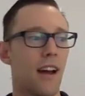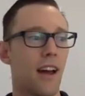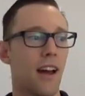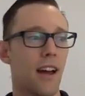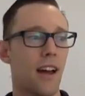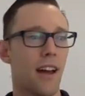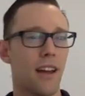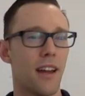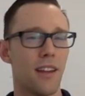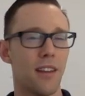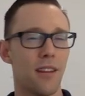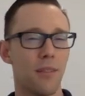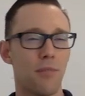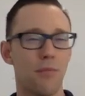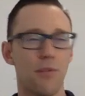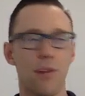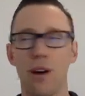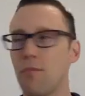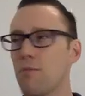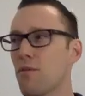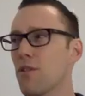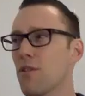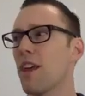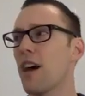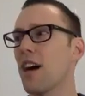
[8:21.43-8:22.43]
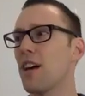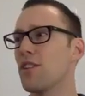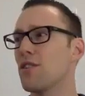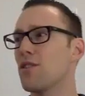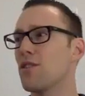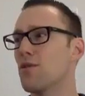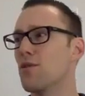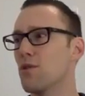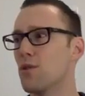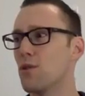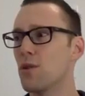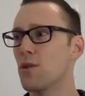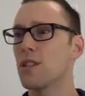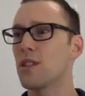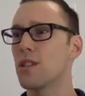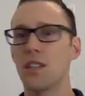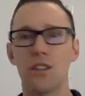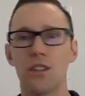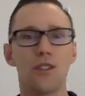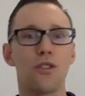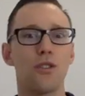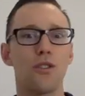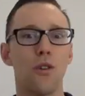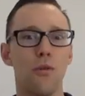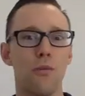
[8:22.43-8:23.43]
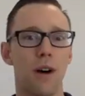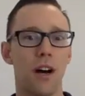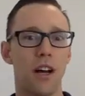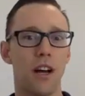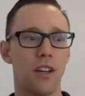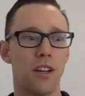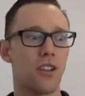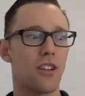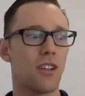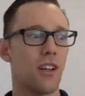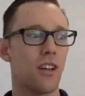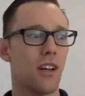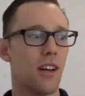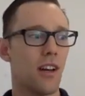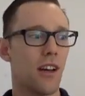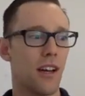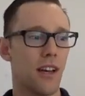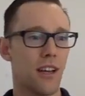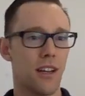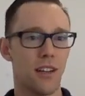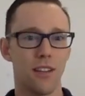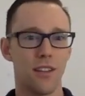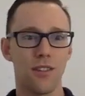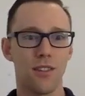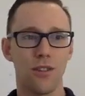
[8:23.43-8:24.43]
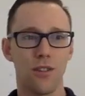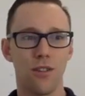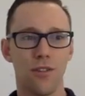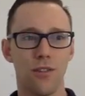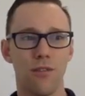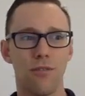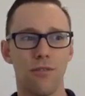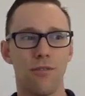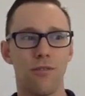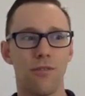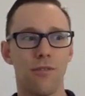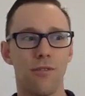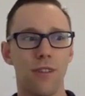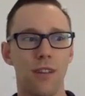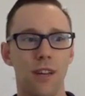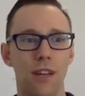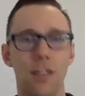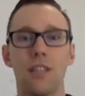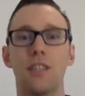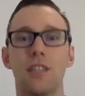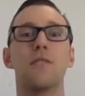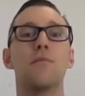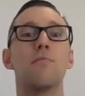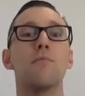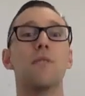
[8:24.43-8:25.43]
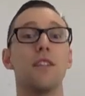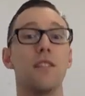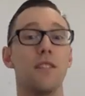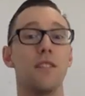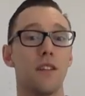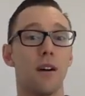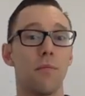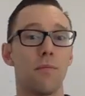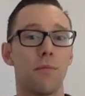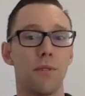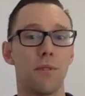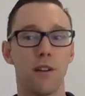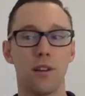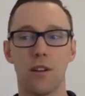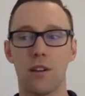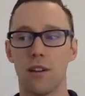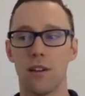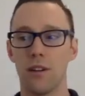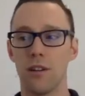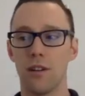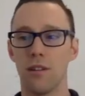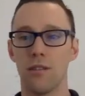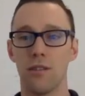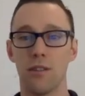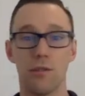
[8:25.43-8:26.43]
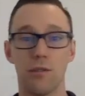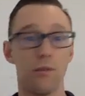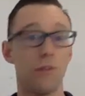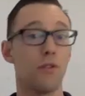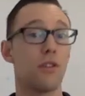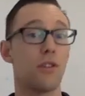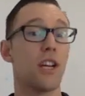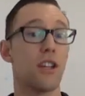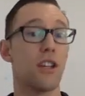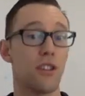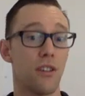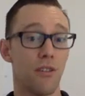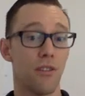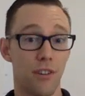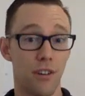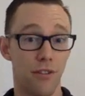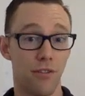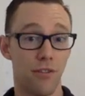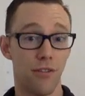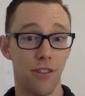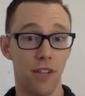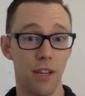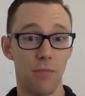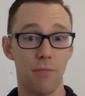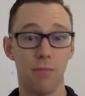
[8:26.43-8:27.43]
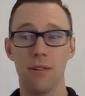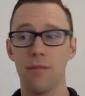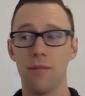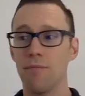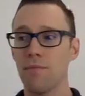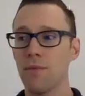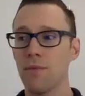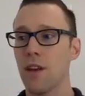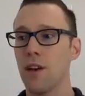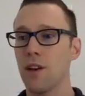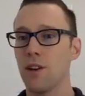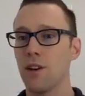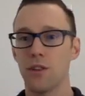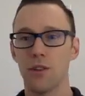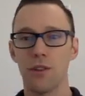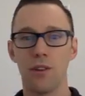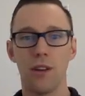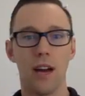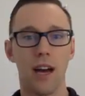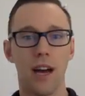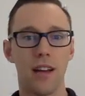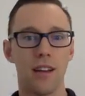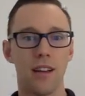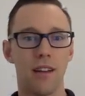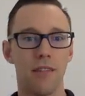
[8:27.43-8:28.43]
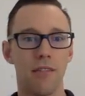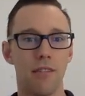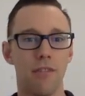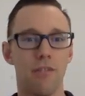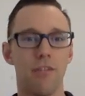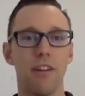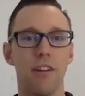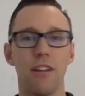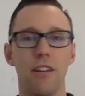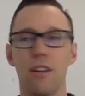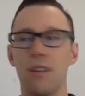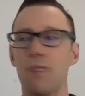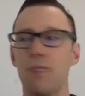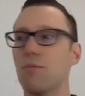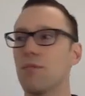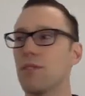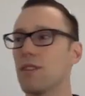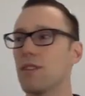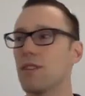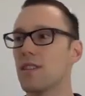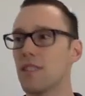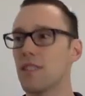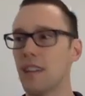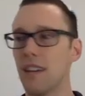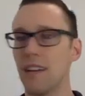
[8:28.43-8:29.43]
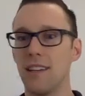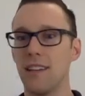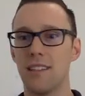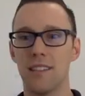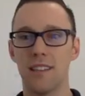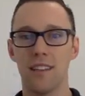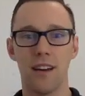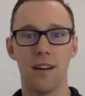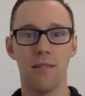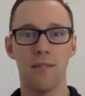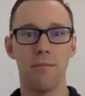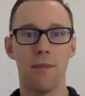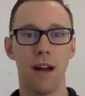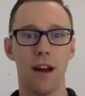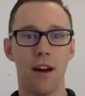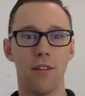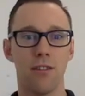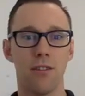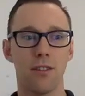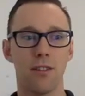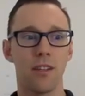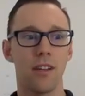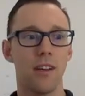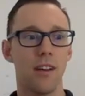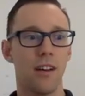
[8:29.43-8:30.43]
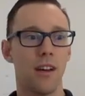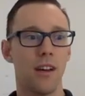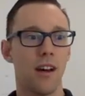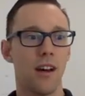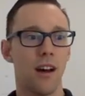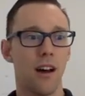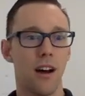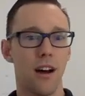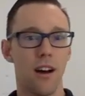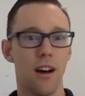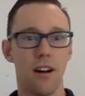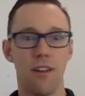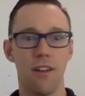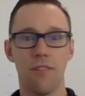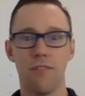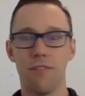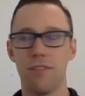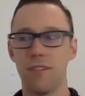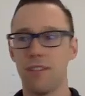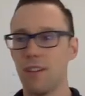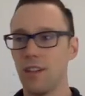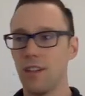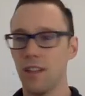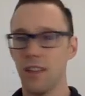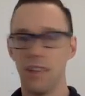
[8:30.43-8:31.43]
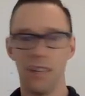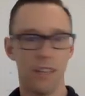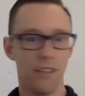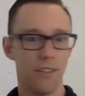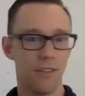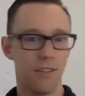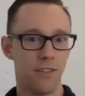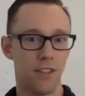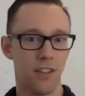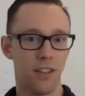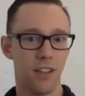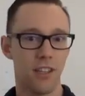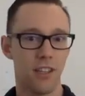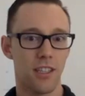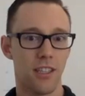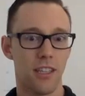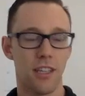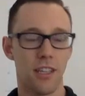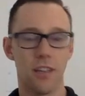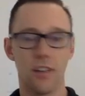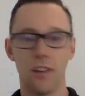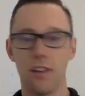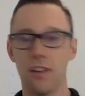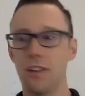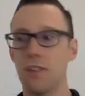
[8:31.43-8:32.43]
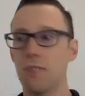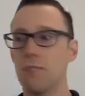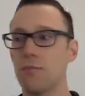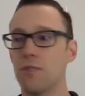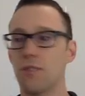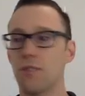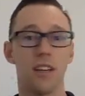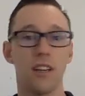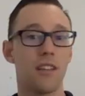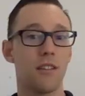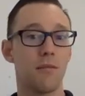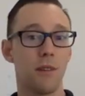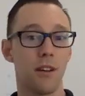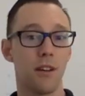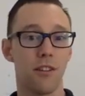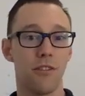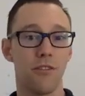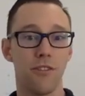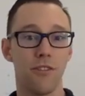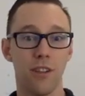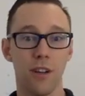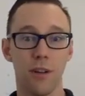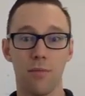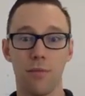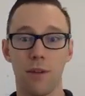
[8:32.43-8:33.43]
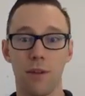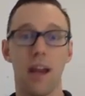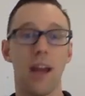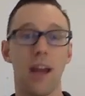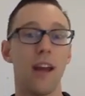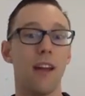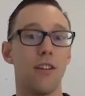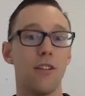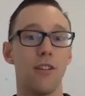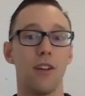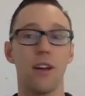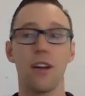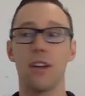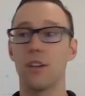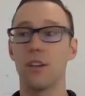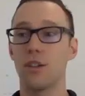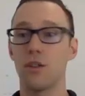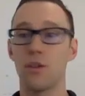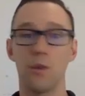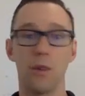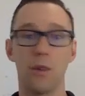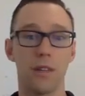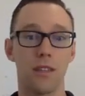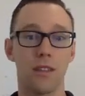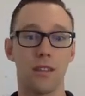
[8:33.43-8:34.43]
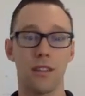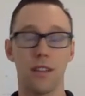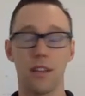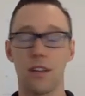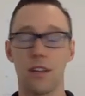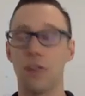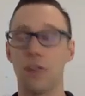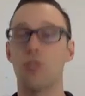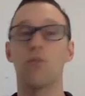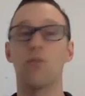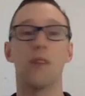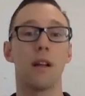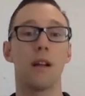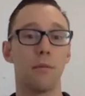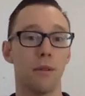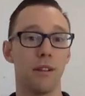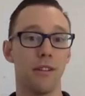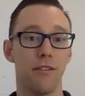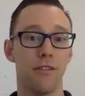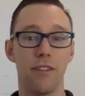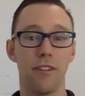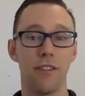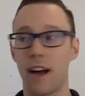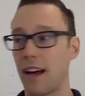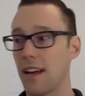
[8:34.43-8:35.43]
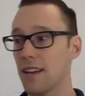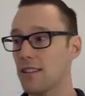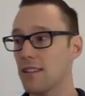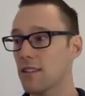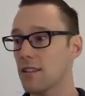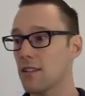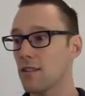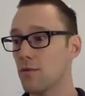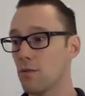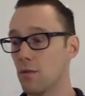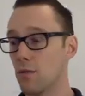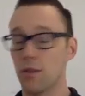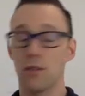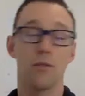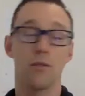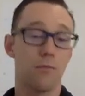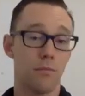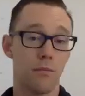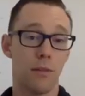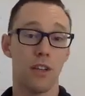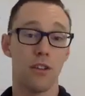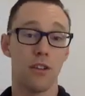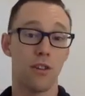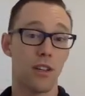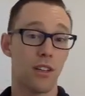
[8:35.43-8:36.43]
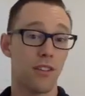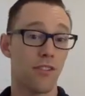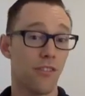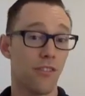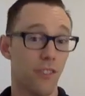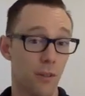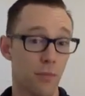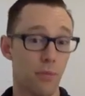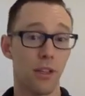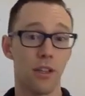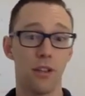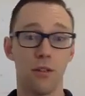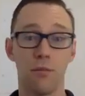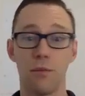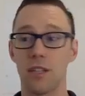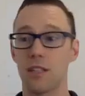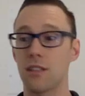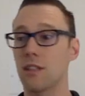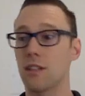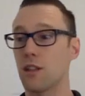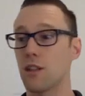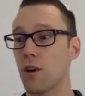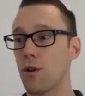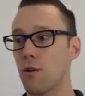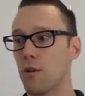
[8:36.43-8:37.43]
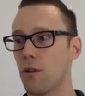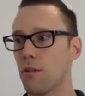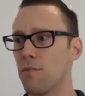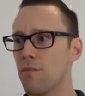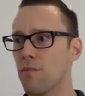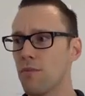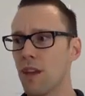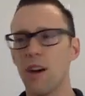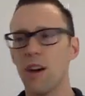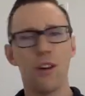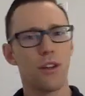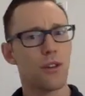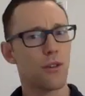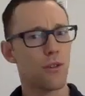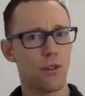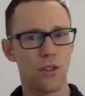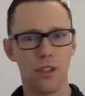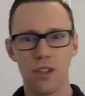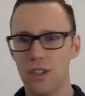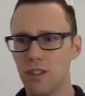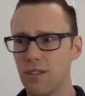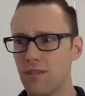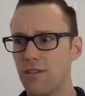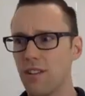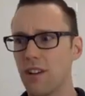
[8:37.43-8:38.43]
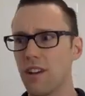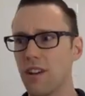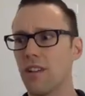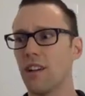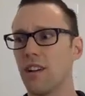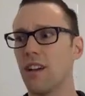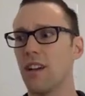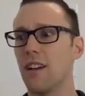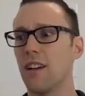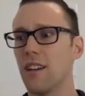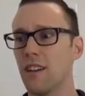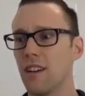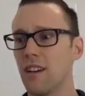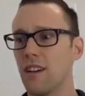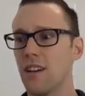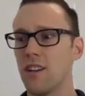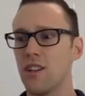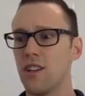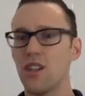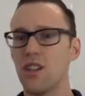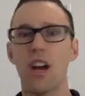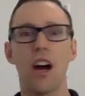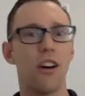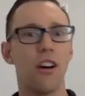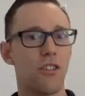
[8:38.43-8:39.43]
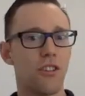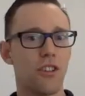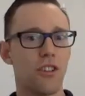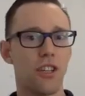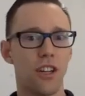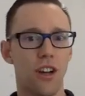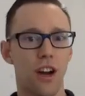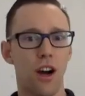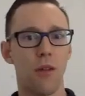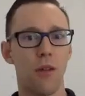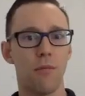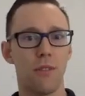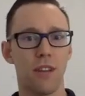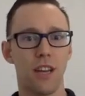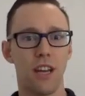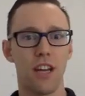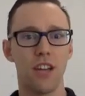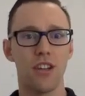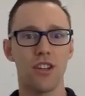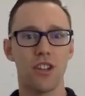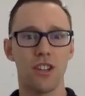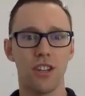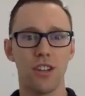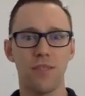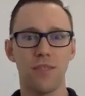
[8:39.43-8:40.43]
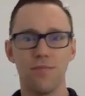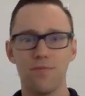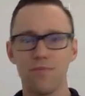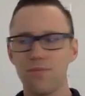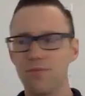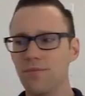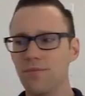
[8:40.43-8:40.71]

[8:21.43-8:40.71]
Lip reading: And the problem with that too, twisting so much, it speeds up the rotation of your flip. So you had to have a very precise amount of lift on the skill, precise amount of flip, and you had to twist incredibly fast, which meant you had to flip a little bit slower. So it was just a very challenging combination